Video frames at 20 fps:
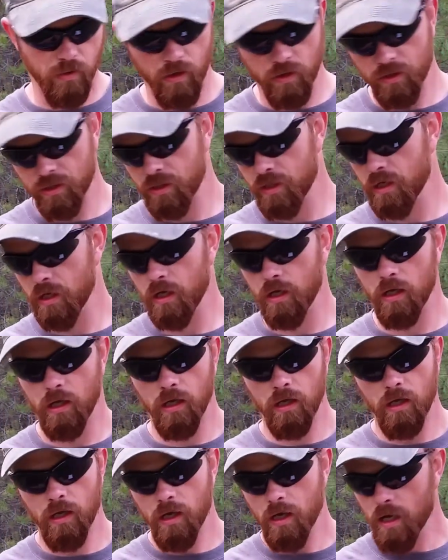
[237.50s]
personnel,
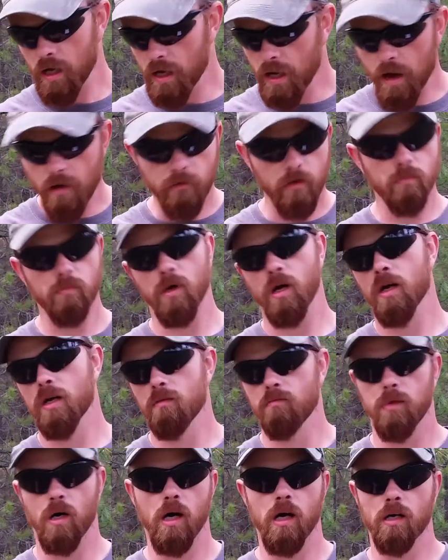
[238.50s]
and
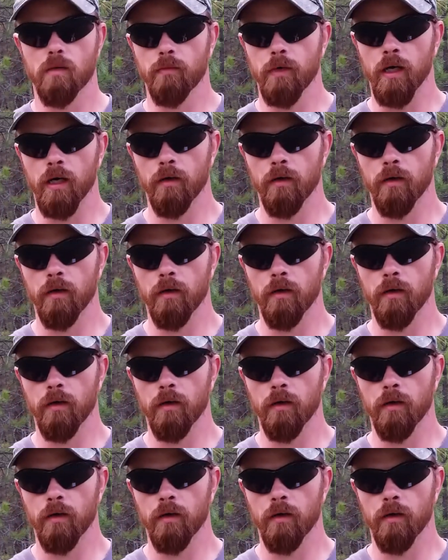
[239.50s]
everybody bought them